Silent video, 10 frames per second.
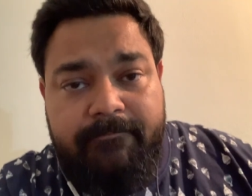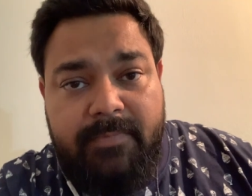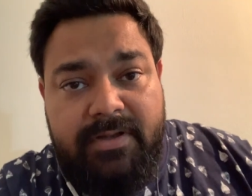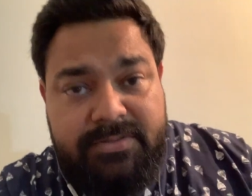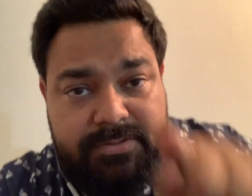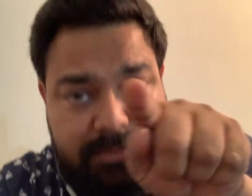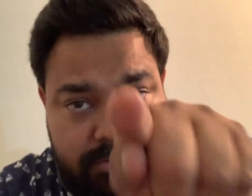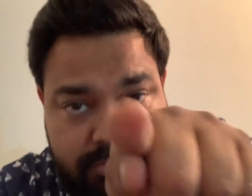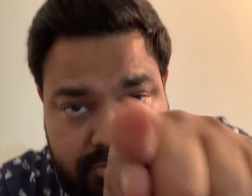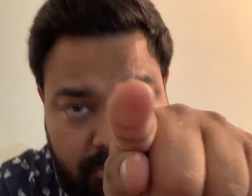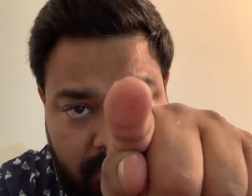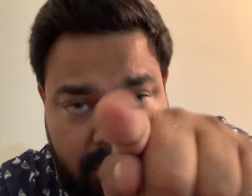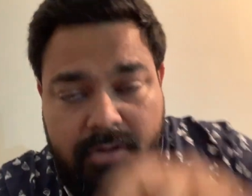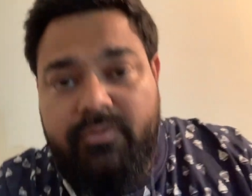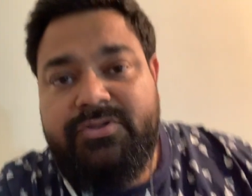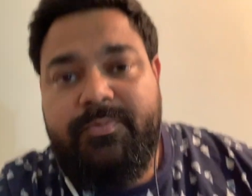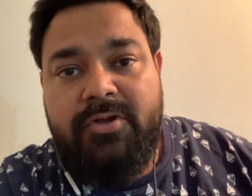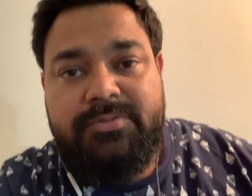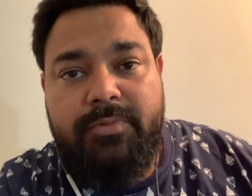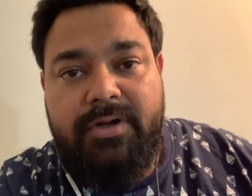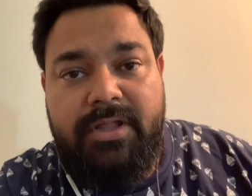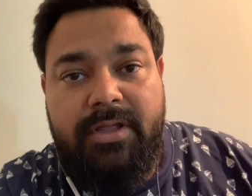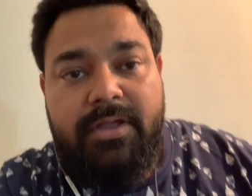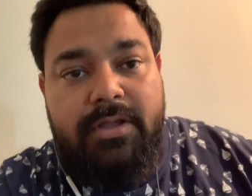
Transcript: it is your responsibility